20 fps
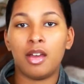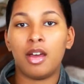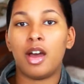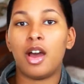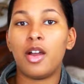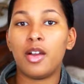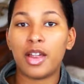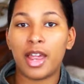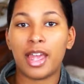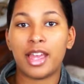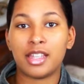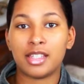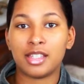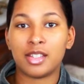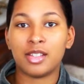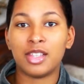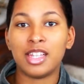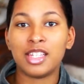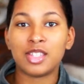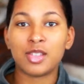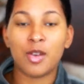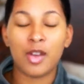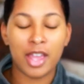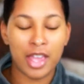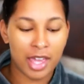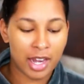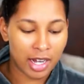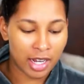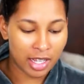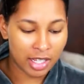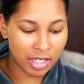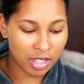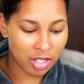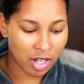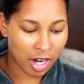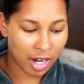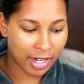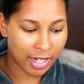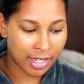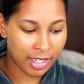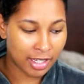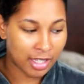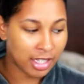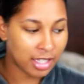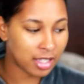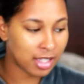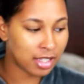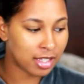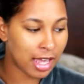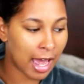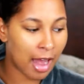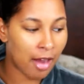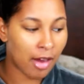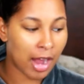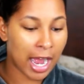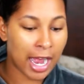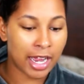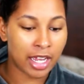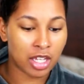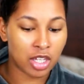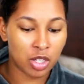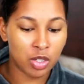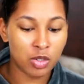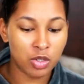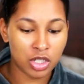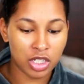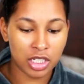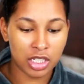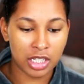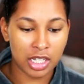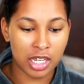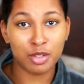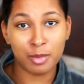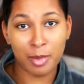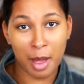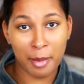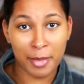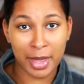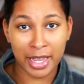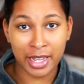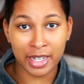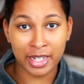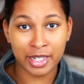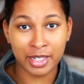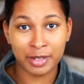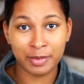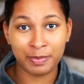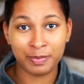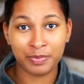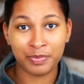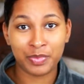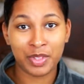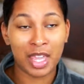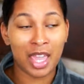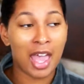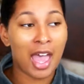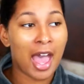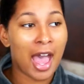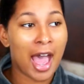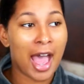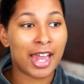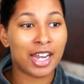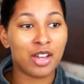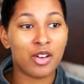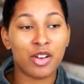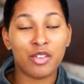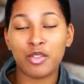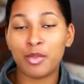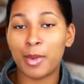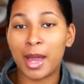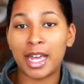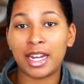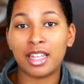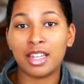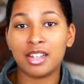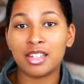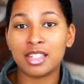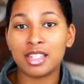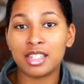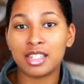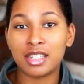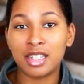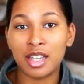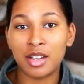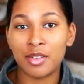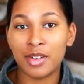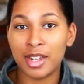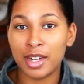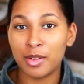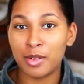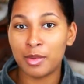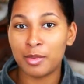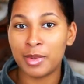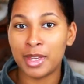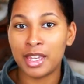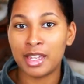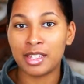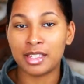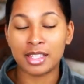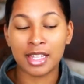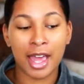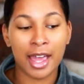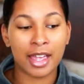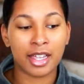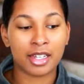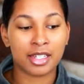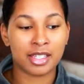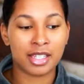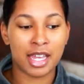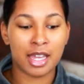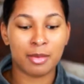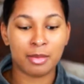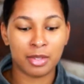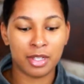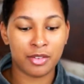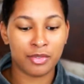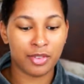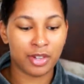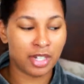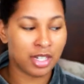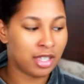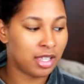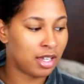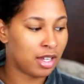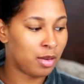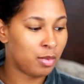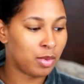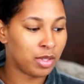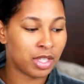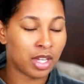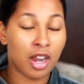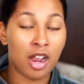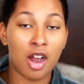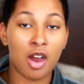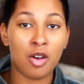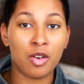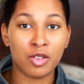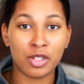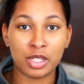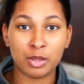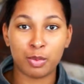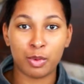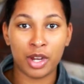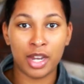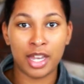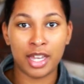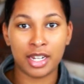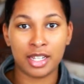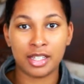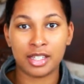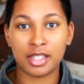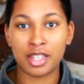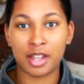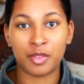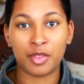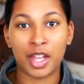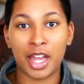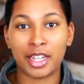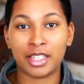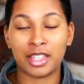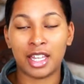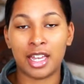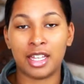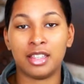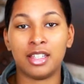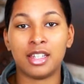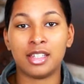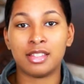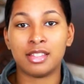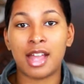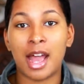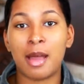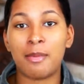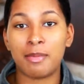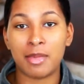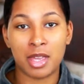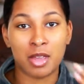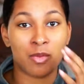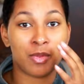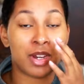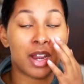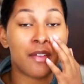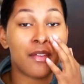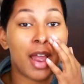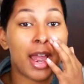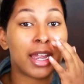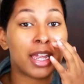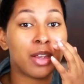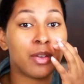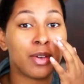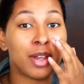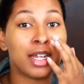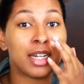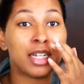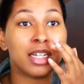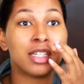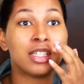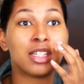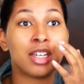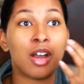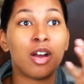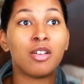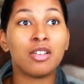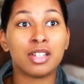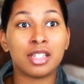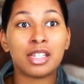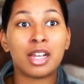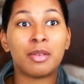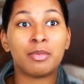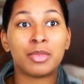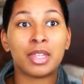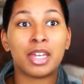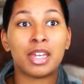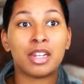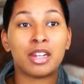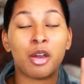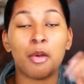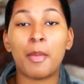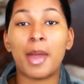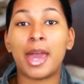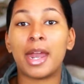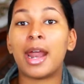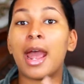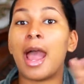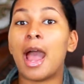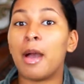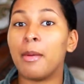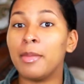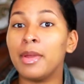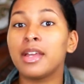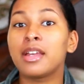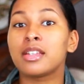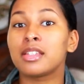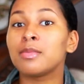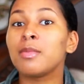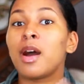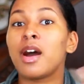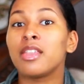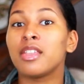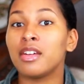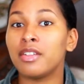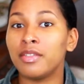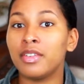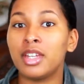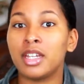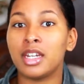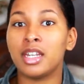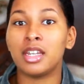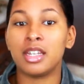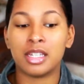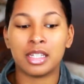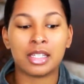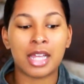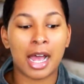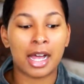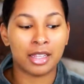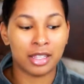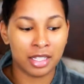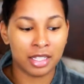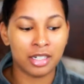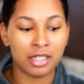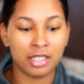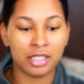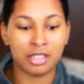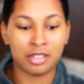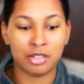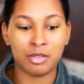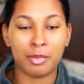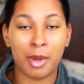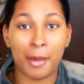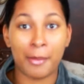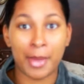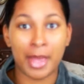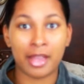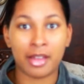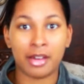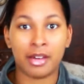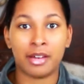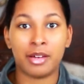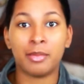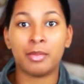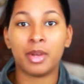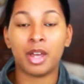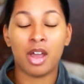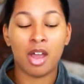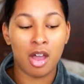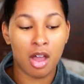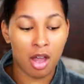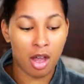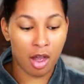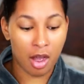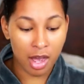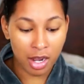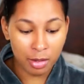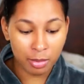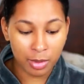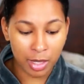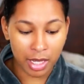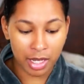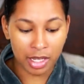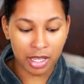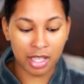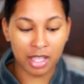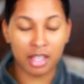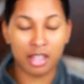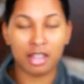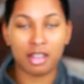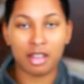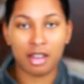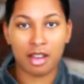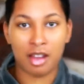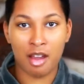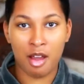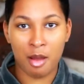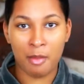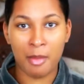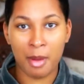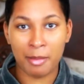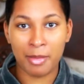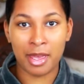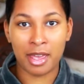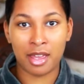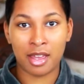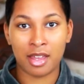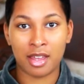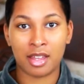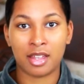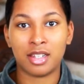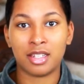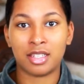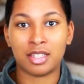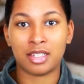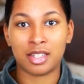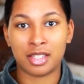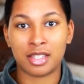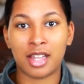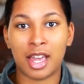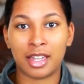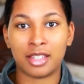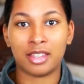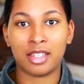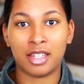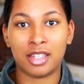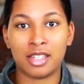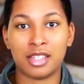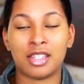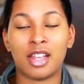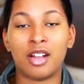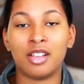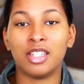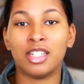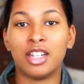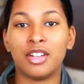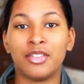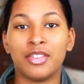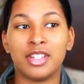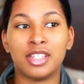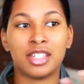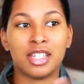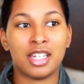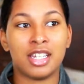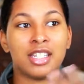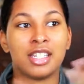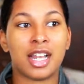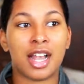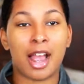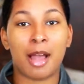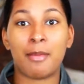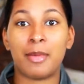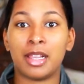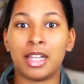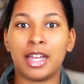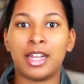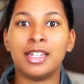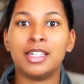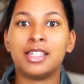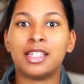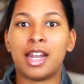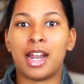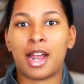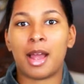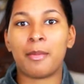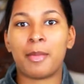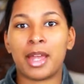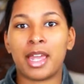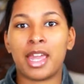Okay, so let's go ahead and get started. This is how I usually do my makeup. I know everybody else's get ready with me is like a table in front of them with their whole spread and stuff like that. That's not me. Whenever I get ready to go to something, no matter how big or small the event is, I literally do my makeup on a blanket on my bed, just like this. The only difference is I got my lights and I got my